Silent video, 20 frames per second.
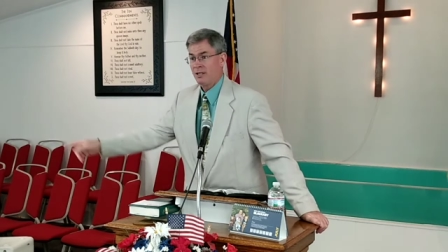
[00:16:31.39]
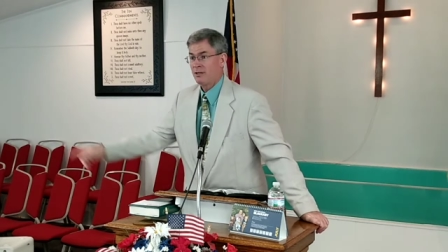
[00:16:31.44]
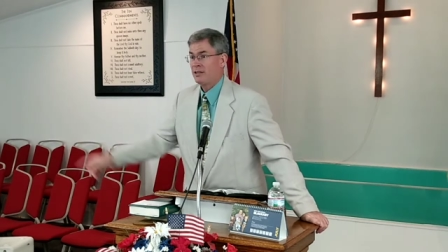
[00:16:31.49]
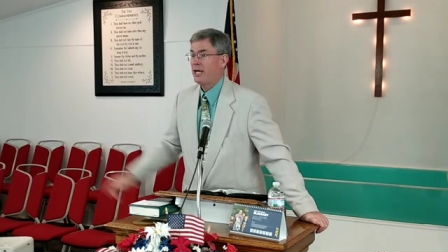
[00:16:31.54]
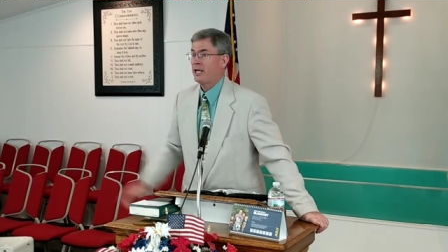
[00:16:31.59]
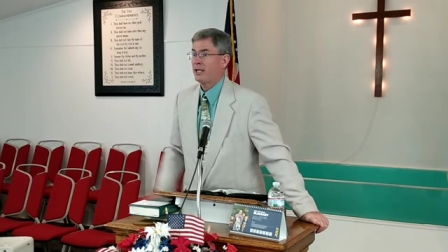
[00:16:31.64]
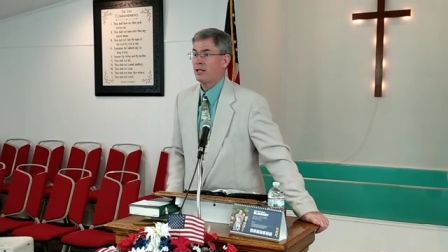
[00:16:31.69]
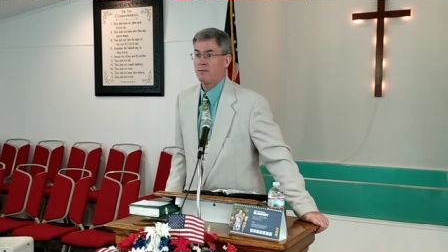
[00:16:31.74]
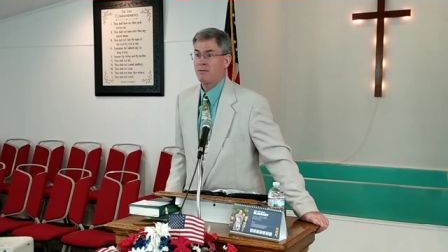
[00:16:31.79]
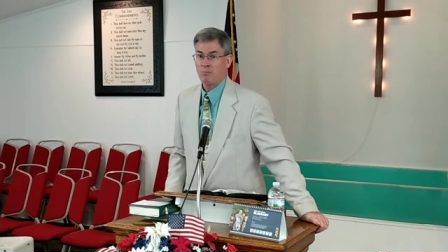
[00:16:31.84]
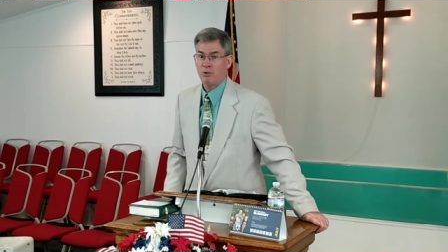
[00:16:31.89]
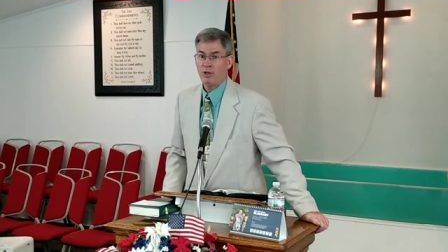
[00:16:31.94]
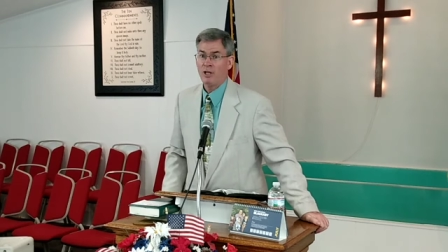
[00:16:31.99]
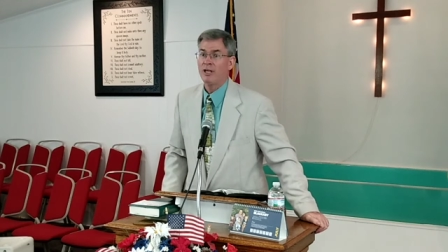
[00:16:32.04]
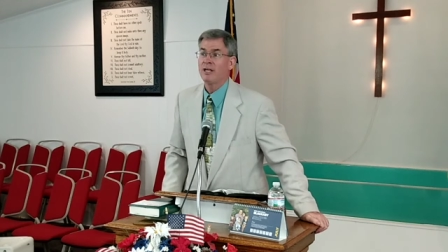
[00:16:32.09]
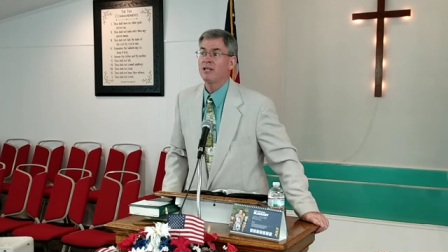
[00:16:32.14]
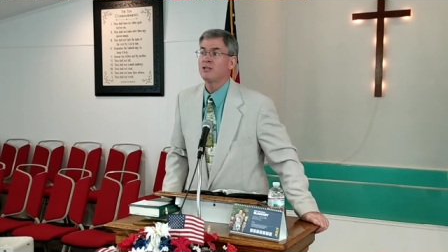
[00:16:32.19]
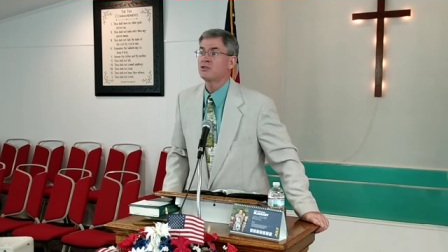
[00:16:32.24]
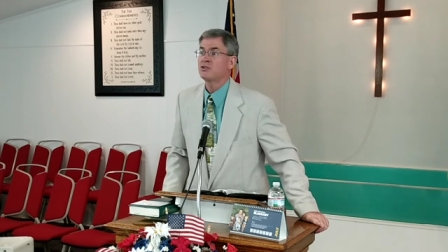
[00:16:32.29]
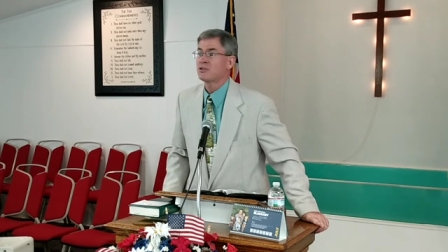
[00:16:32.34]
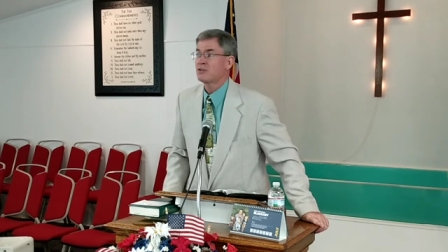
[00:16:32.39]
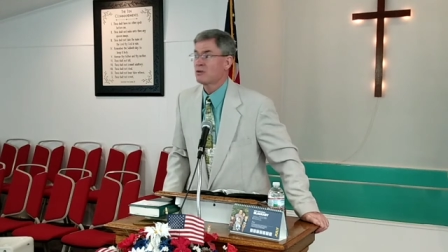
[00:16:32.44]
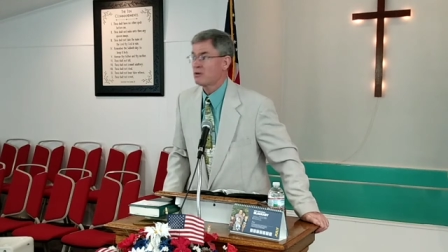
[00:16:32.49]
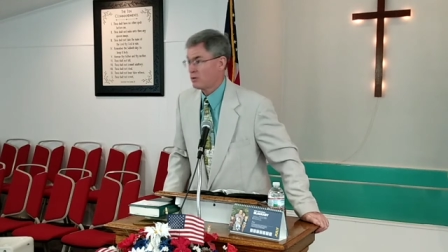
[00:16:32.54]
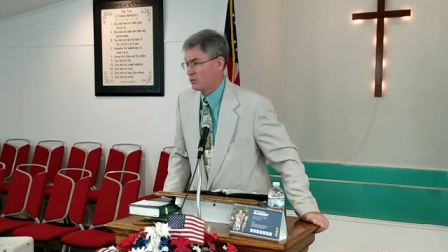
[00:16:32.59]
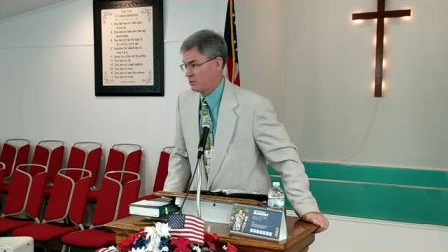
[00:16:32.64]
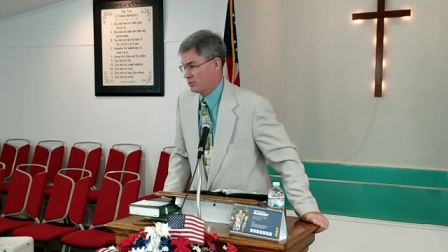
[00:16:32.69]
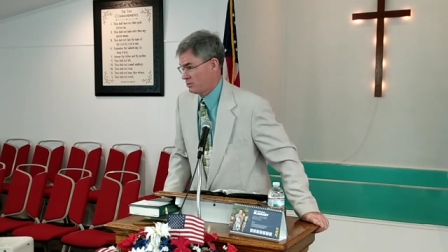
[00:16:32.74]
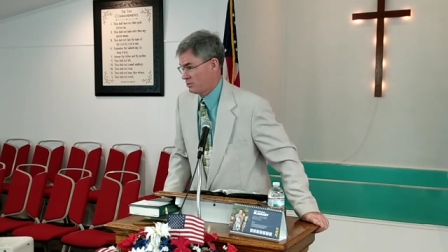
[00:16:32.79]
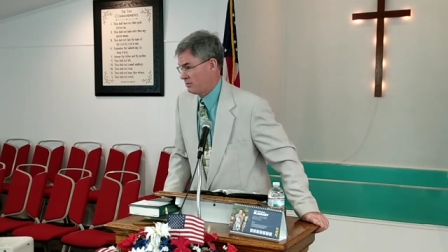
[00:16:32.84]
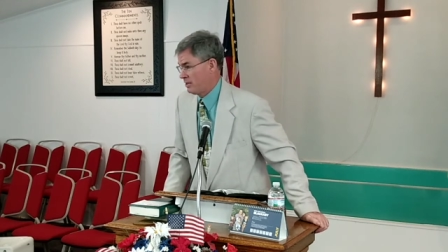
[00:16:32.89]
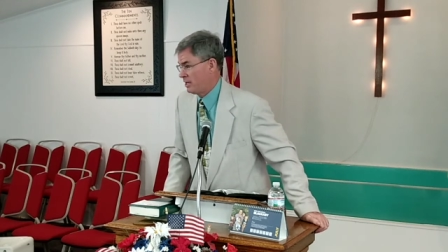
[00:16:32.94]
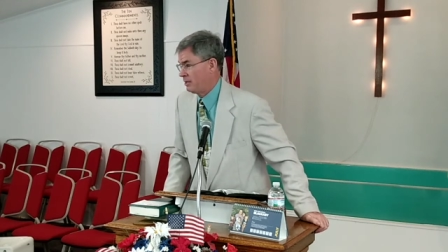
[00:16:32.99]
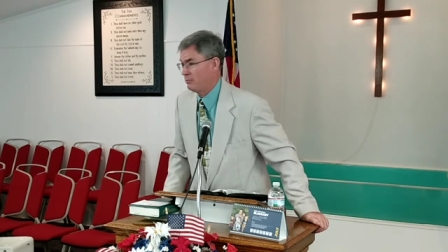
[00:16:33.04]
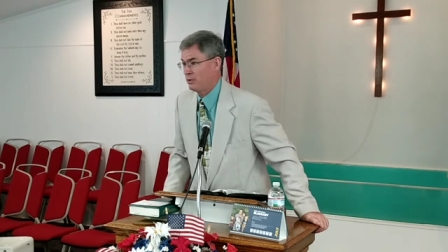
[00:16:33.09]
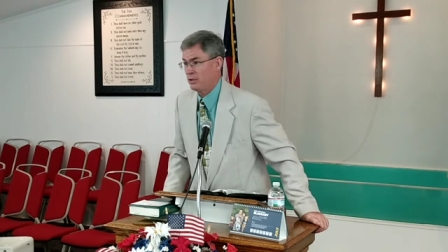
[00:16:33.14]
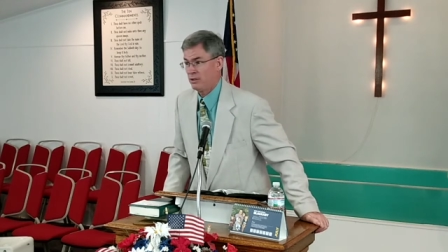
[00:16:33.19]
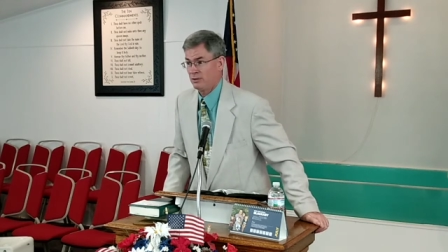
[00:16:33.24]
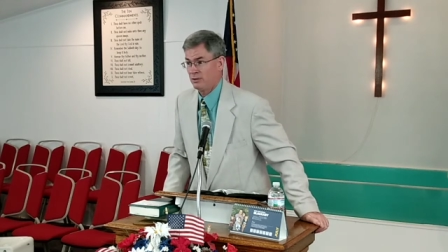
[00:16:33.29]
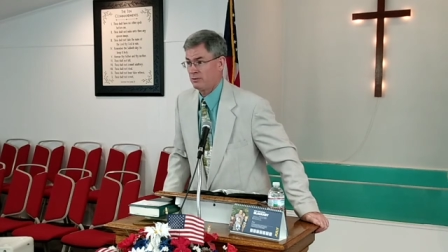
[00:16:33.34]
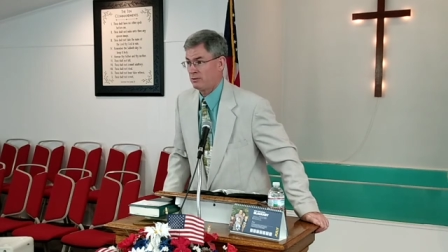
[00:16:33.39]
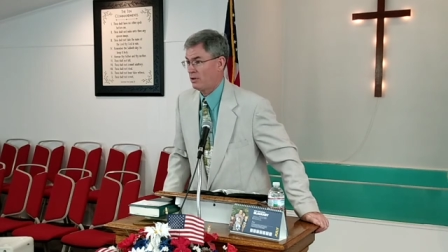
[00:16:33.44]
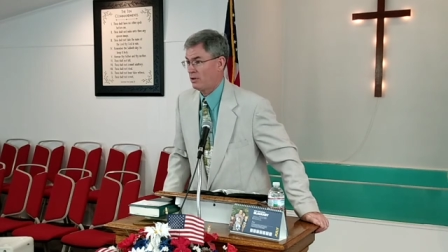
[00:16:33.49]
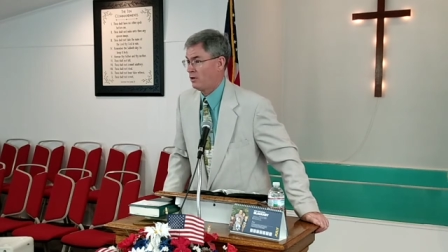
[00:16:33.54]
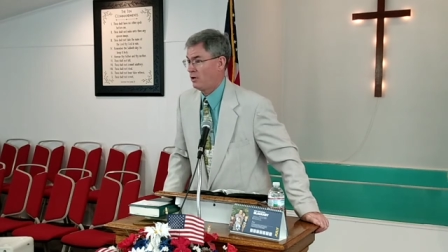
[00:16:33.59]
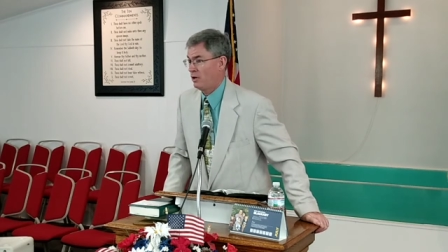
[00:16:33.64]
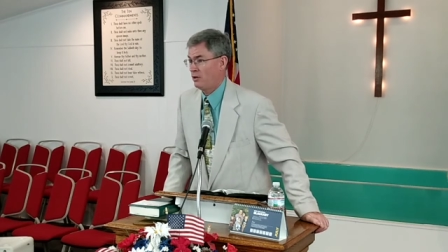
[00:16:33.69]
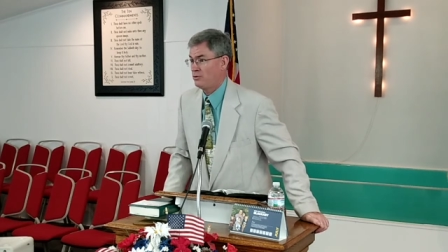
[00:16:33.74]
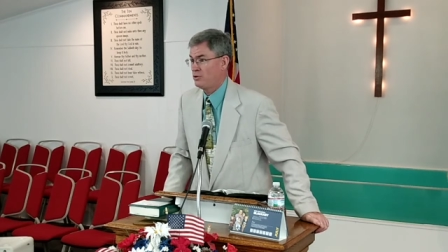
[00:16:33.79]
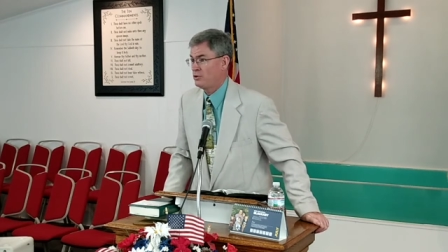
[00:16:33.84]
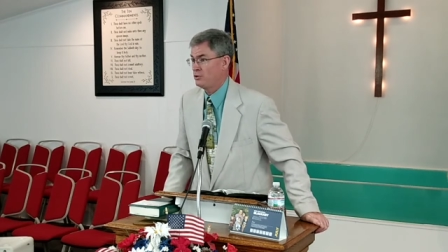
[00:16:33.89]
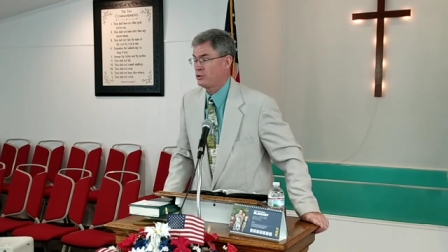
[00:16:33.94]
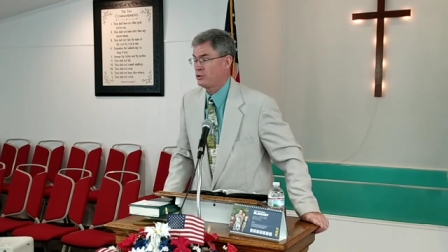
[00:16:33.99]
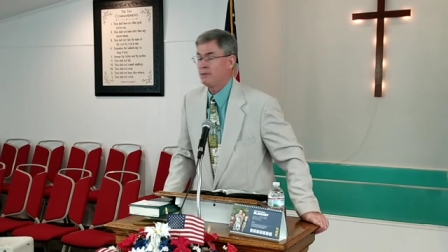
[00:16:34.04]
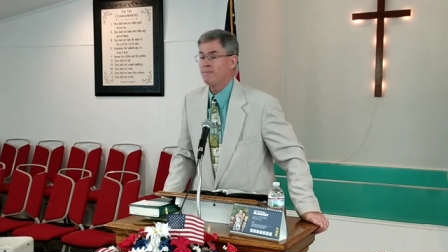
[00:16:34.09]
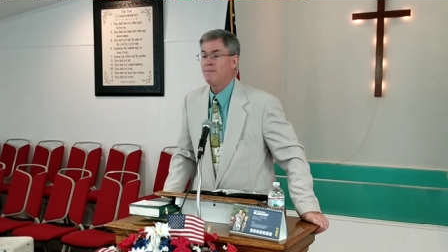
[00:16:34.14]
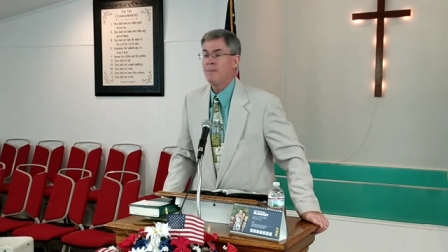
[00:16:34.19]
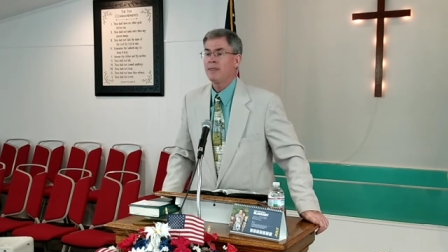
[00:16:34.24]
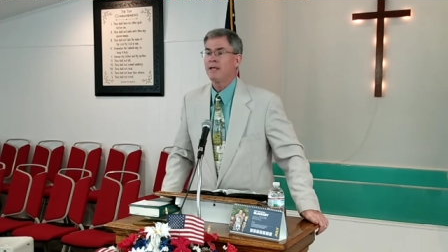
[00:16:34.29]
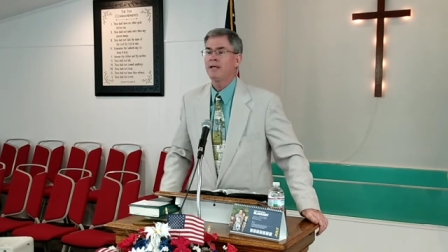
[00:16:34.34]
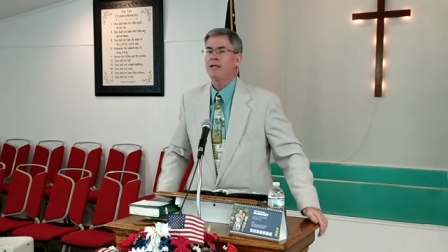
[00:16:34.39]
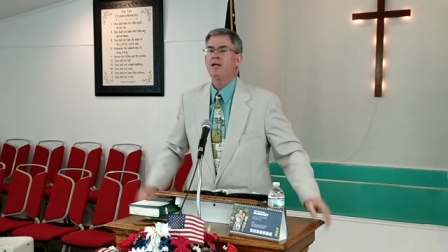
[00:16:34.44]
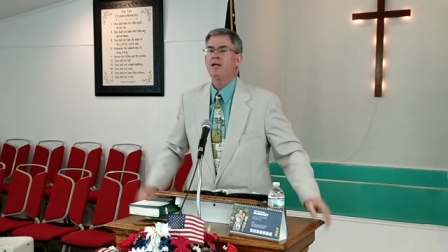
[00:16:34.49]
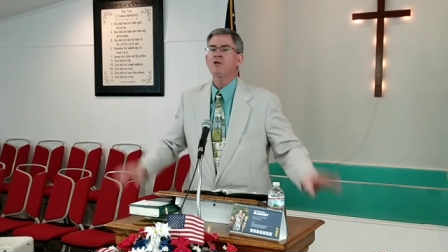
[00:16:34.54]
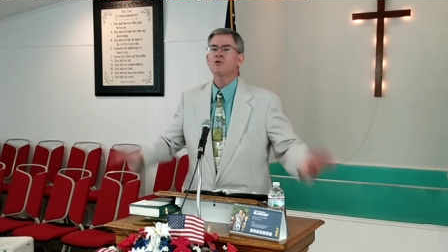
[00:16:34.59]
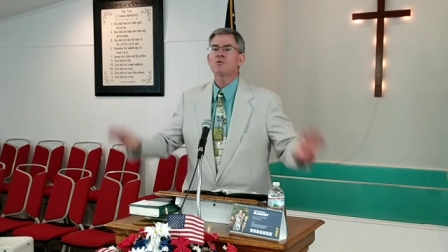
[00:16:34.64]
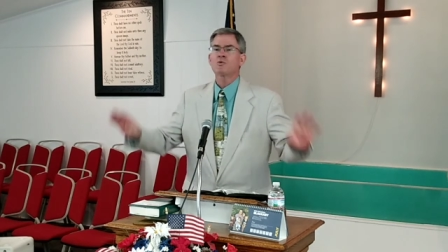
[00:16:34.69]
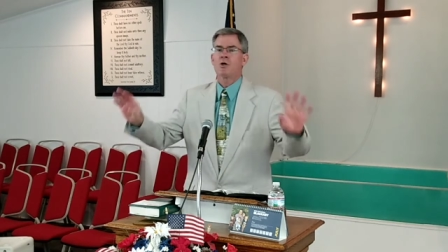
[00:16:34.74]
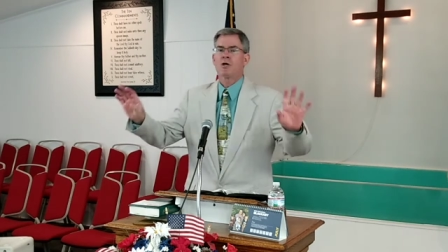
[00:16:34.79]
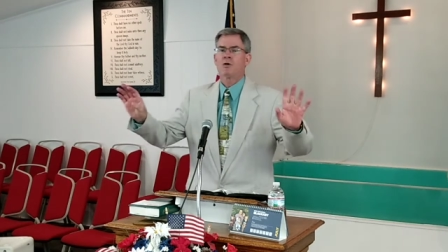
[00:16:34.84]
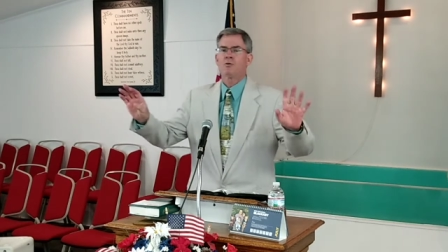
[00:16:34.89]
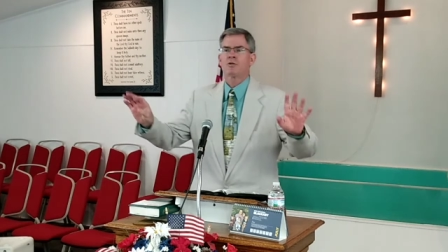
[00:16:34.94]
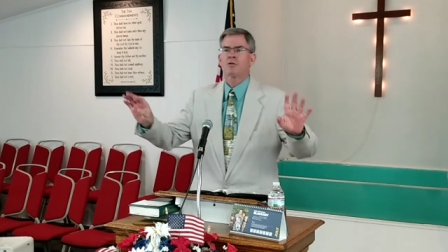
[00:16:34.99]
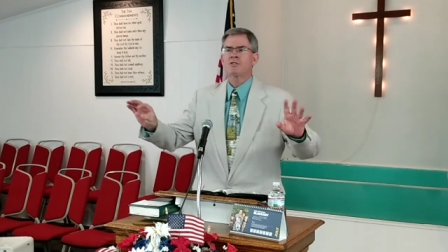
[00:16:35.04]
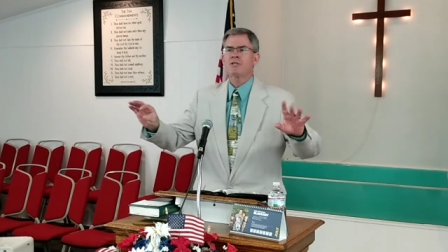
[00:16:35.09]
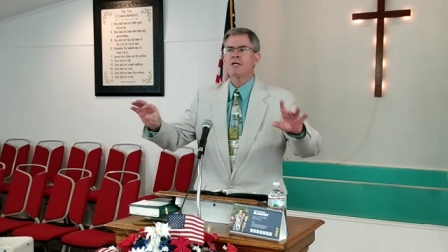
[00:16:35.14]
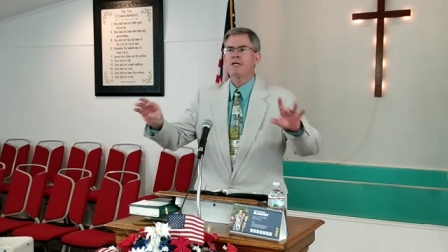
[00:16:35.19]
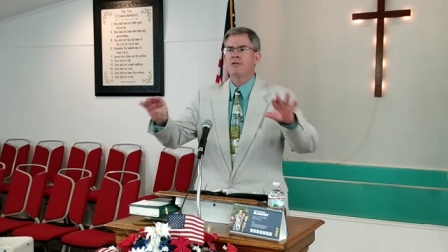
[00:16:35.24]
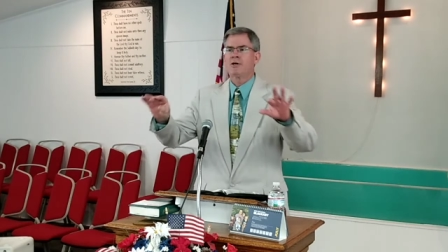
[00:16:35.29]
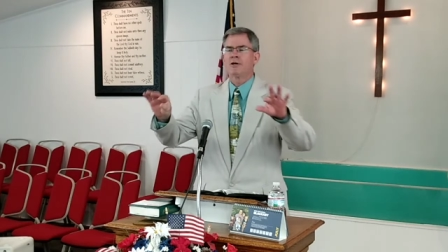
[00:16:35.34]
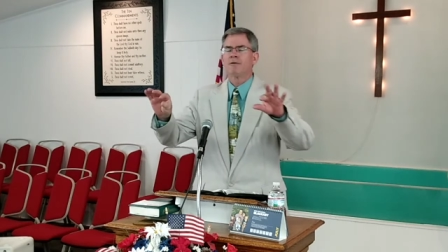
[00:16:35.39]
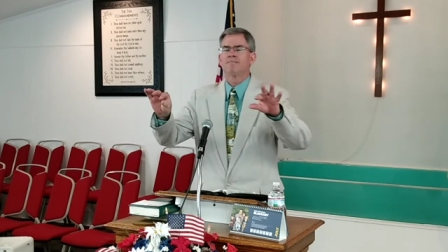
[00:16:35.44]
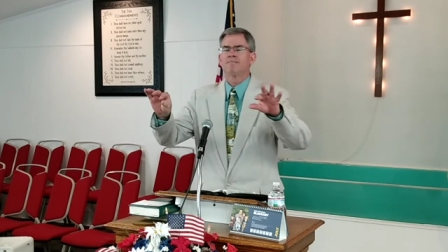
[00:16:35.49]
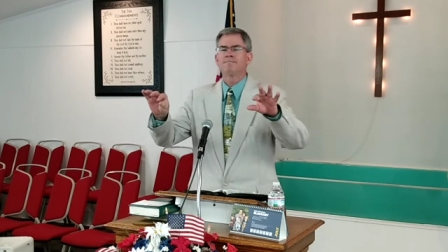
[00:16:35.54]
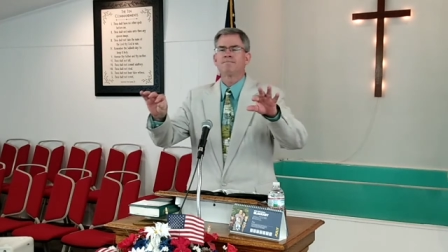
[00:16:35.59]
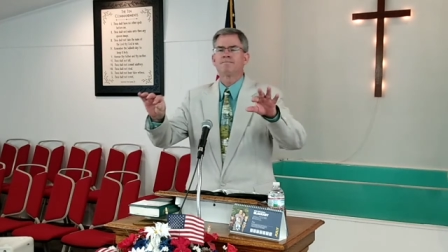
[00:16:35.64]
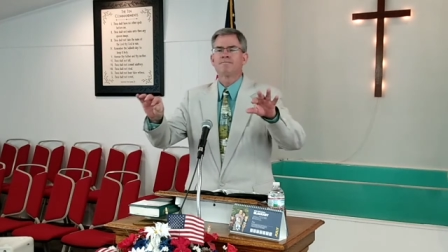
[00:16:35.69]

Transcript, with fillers: that can play circles around me on, on YouTube. Here's what I want to say though.